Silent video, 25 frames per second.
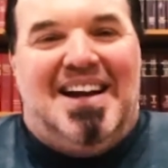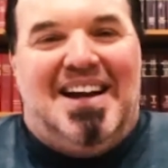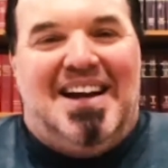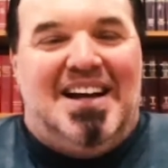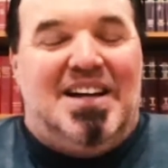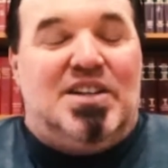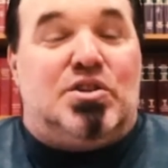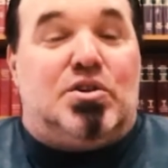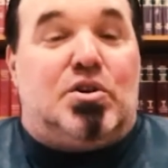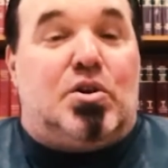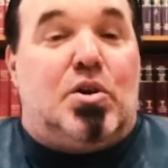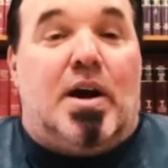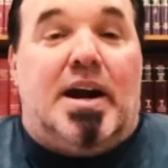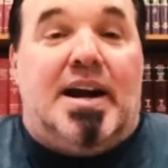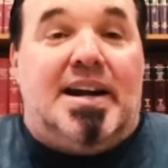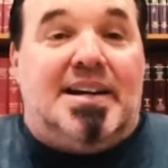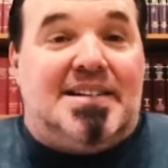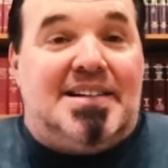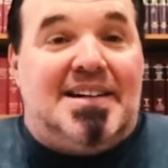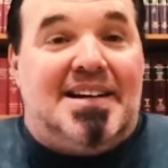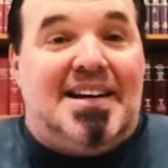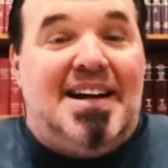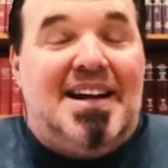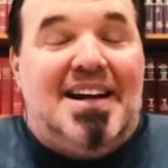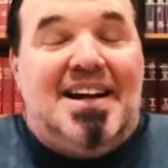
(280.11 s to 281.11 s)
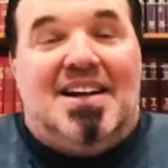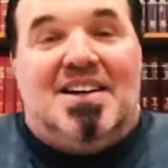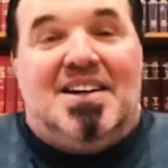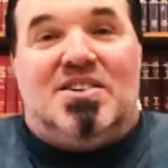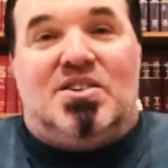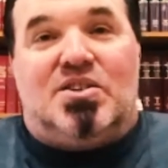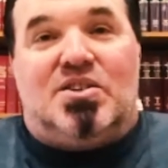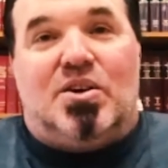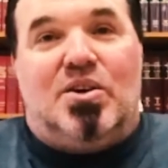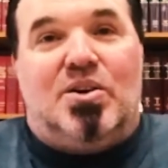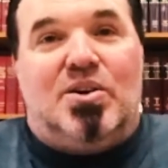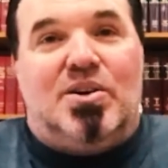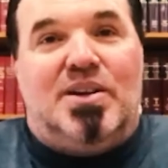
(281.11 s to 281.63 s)
It's crazy.
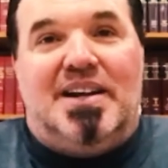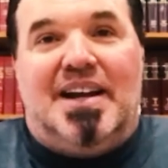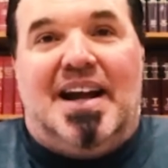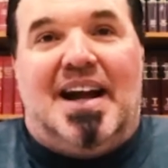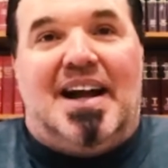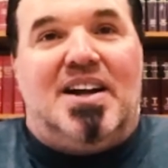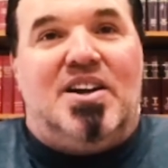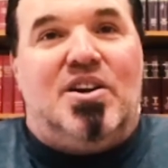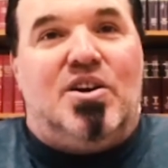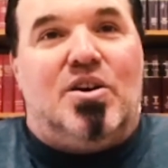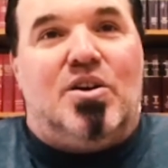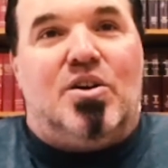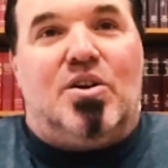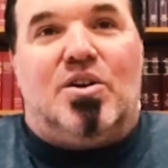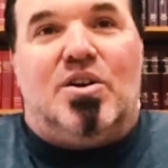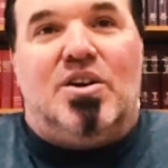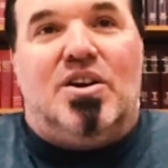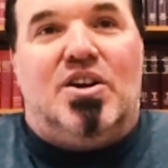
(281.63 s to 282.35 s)
So you're